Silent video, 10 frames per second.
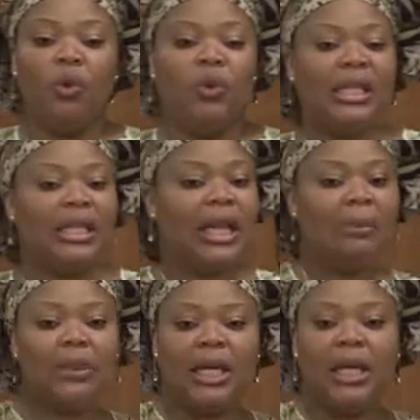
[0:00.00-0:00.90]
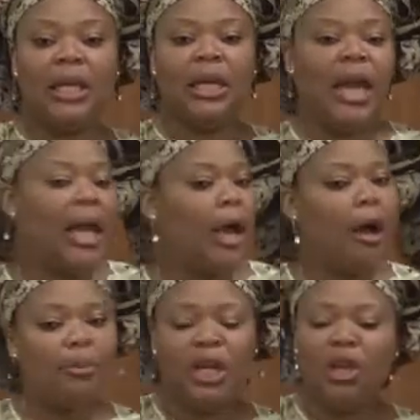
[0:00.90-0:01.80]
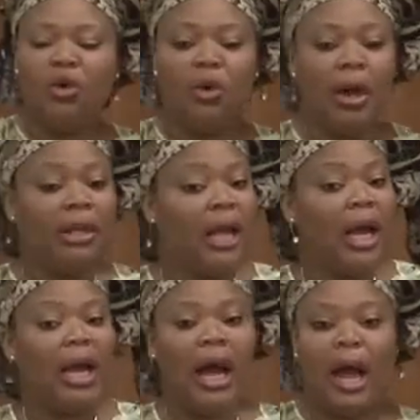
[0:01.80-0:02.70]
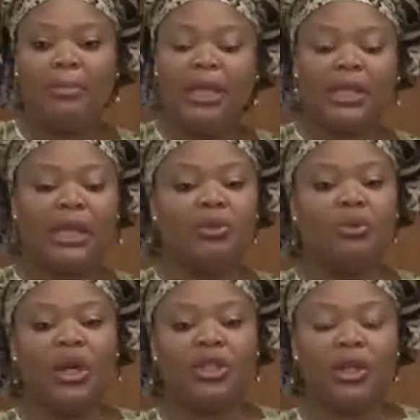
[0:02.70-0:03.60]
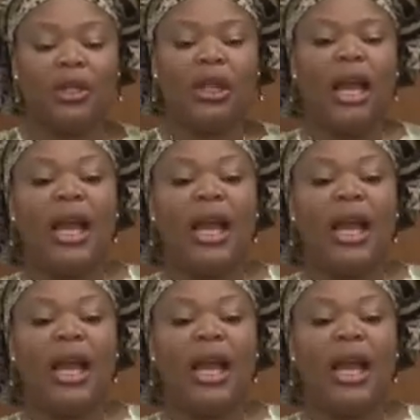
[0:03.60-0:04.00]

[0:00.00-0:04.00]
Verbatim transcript: We stepped in, helped the UN calm the situation,